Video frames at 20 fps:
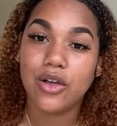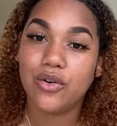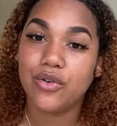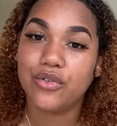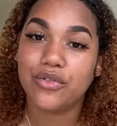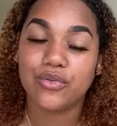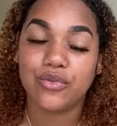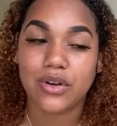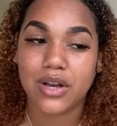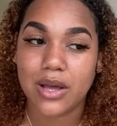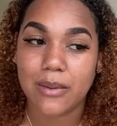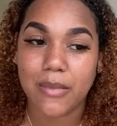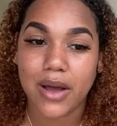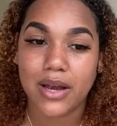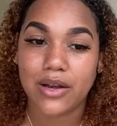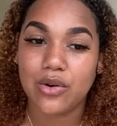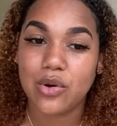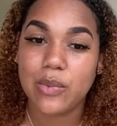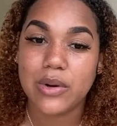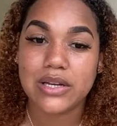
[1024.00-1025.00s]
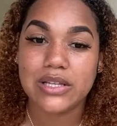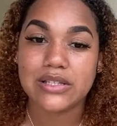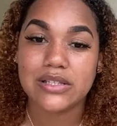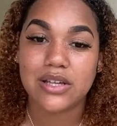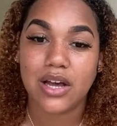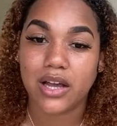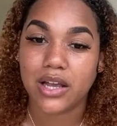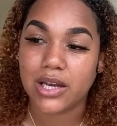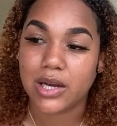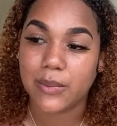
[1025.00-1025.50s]
go through them and nobody's
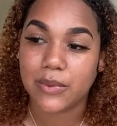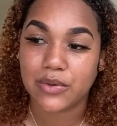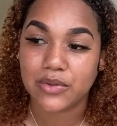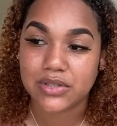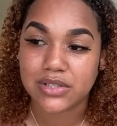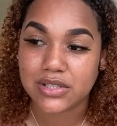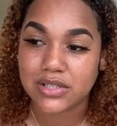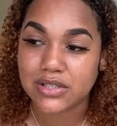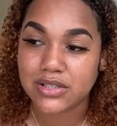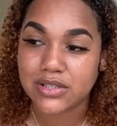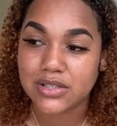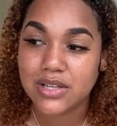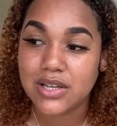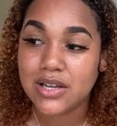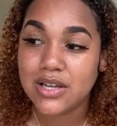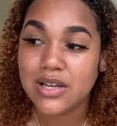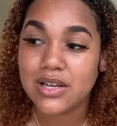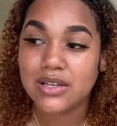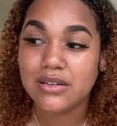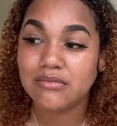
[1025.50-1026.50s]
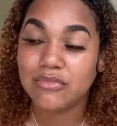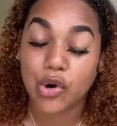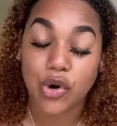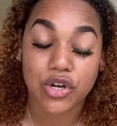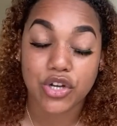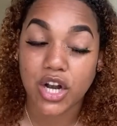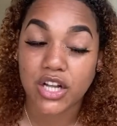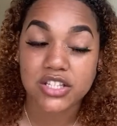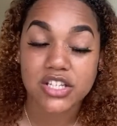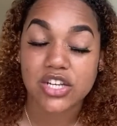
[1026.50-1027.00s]
talking about it, or
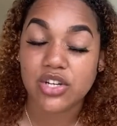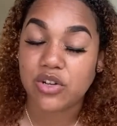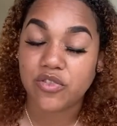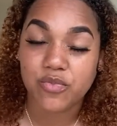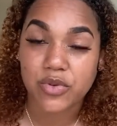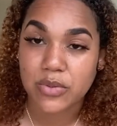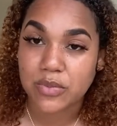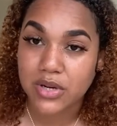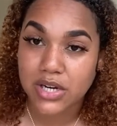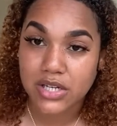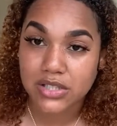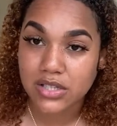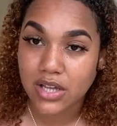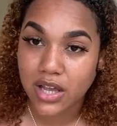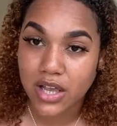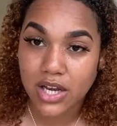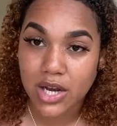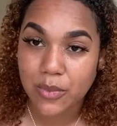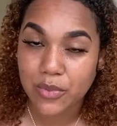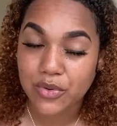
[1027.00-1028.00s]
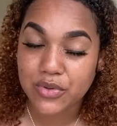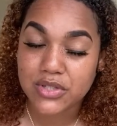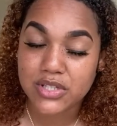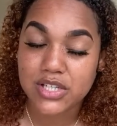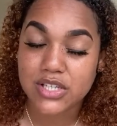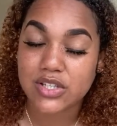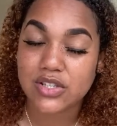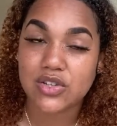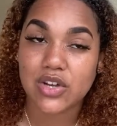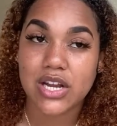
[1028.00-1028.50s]
not enough people are talking about
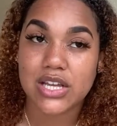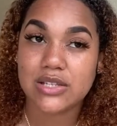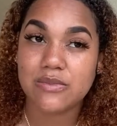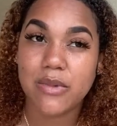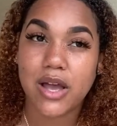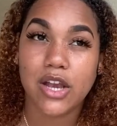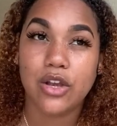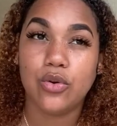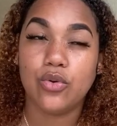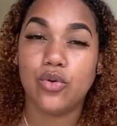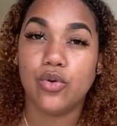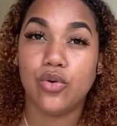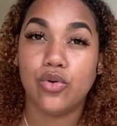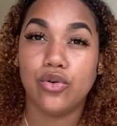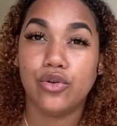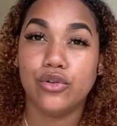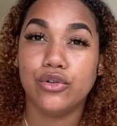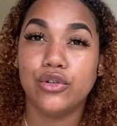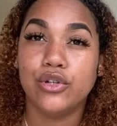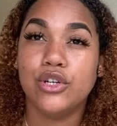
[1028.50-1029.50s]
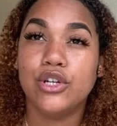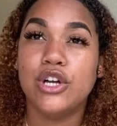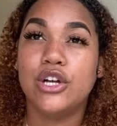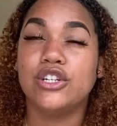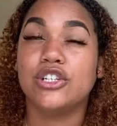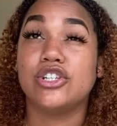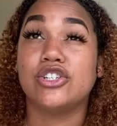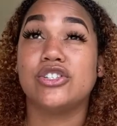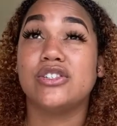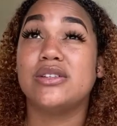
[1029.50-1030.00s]
it. So that's my new goal,
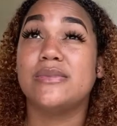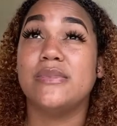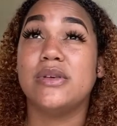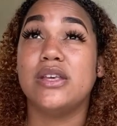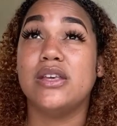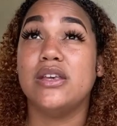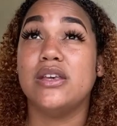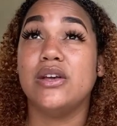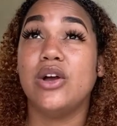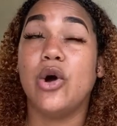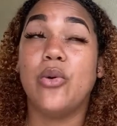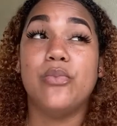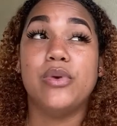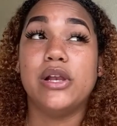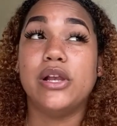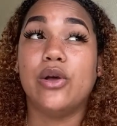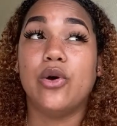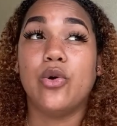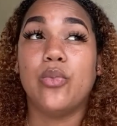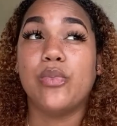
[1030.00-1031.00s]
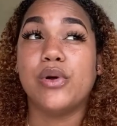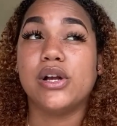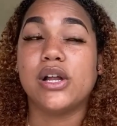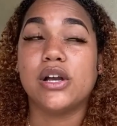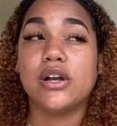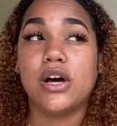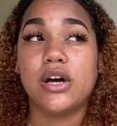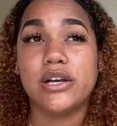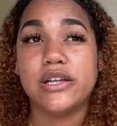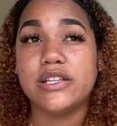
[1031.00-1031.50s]
just to be completely open
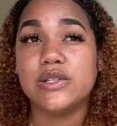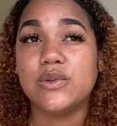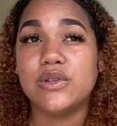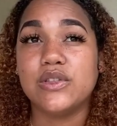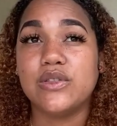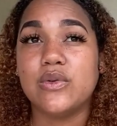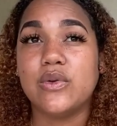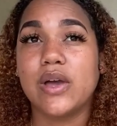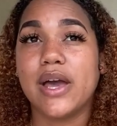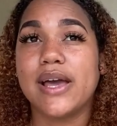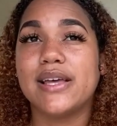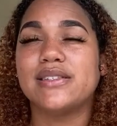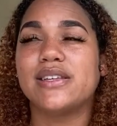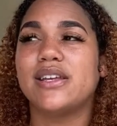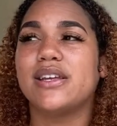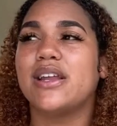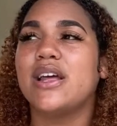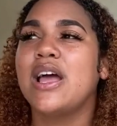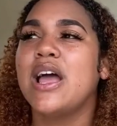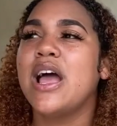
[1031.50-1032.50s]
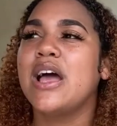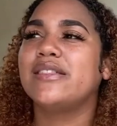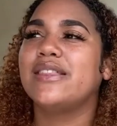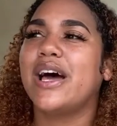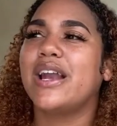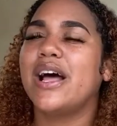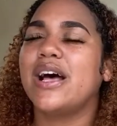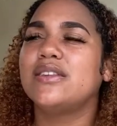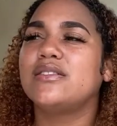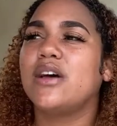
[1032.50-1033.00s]
and honest with you guys. And
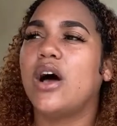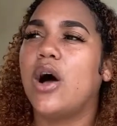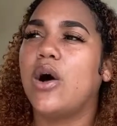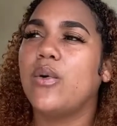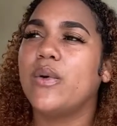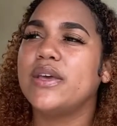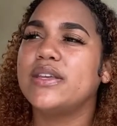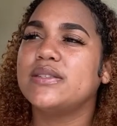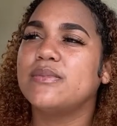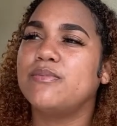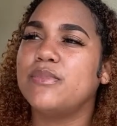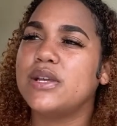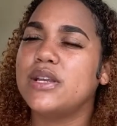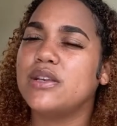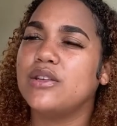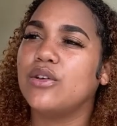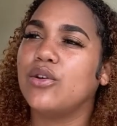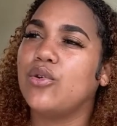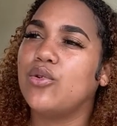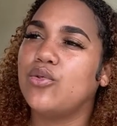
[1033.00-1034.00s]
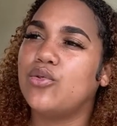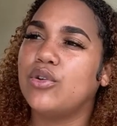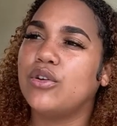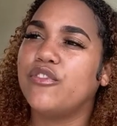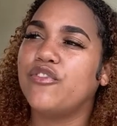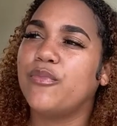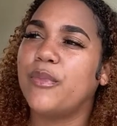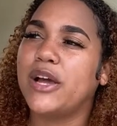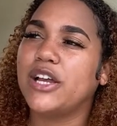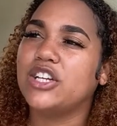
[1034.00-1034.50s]
that has always been the goal
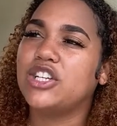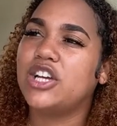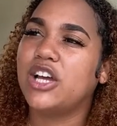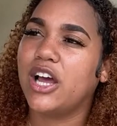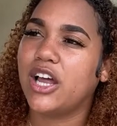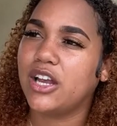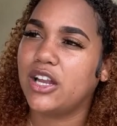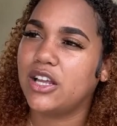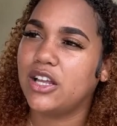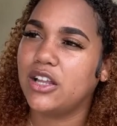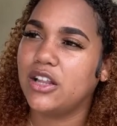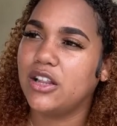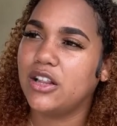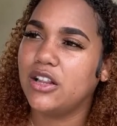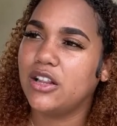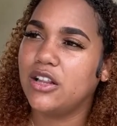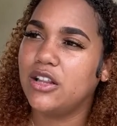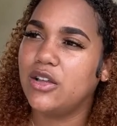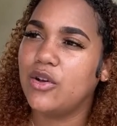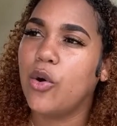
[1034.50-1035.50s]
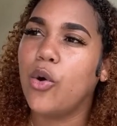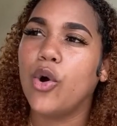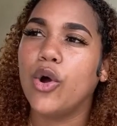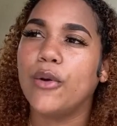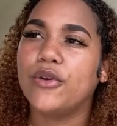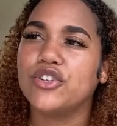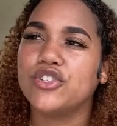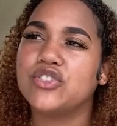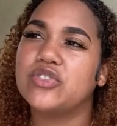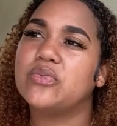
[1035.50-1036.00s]
of my channel,
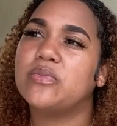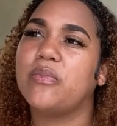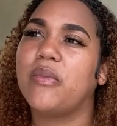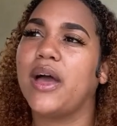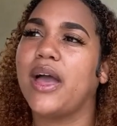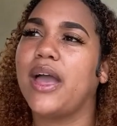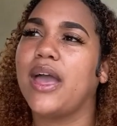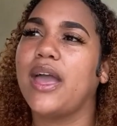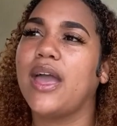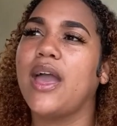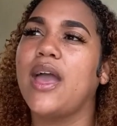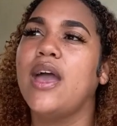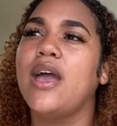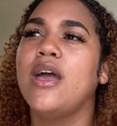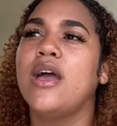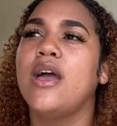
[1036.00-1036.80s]
or just my